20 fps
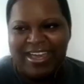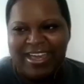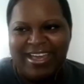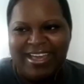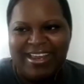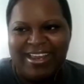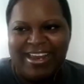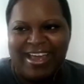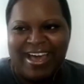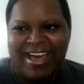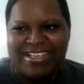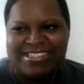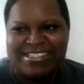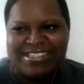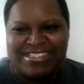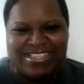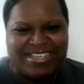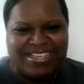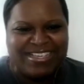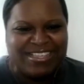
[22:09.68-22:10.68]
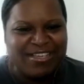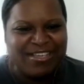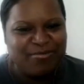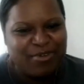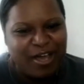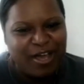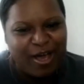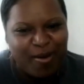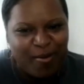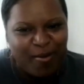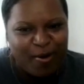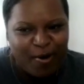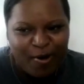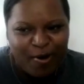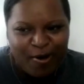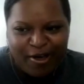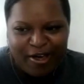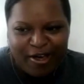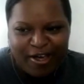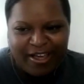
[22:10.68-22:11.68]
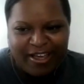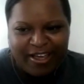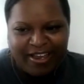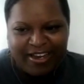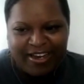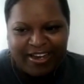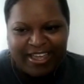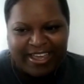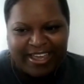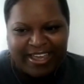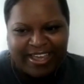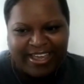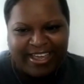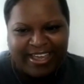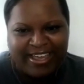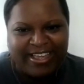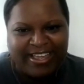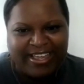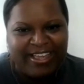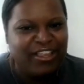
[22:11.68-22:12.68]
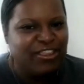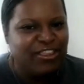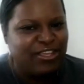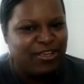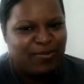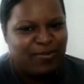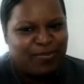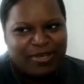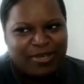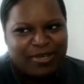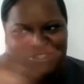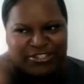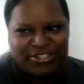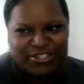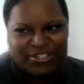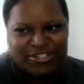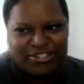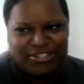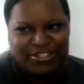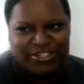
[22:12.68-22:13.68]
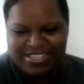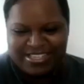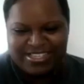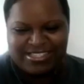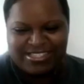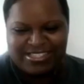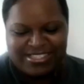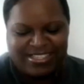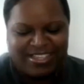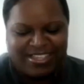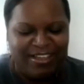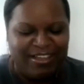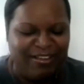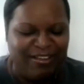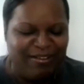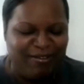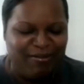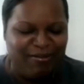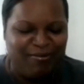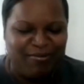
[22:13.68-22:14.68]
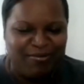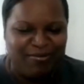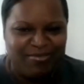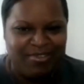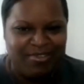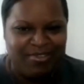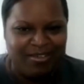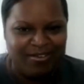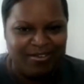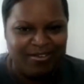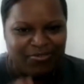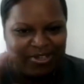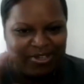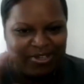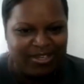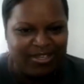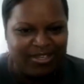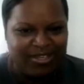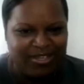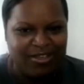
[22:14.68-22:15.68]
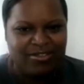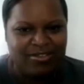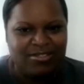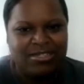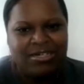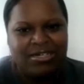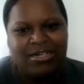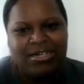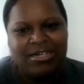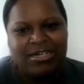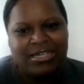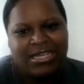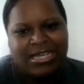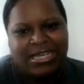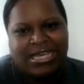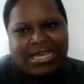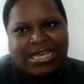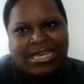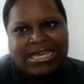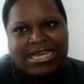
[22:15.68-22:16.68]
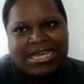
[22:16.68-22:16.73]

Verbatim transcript: And I see them come on and their picture like this, their video is on.